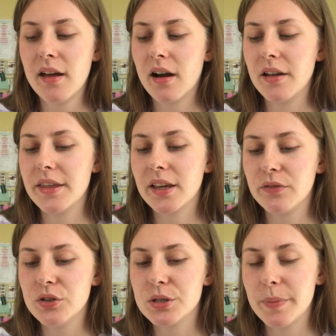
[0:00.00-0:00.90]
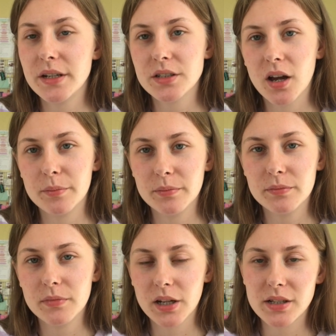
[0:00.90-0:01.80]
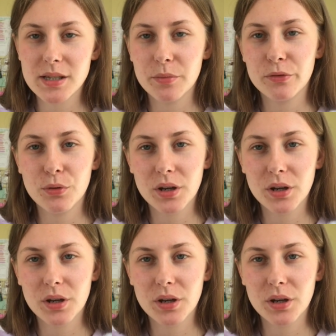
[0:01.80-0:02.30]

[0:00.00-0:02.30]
I think if you spend time, like I said before,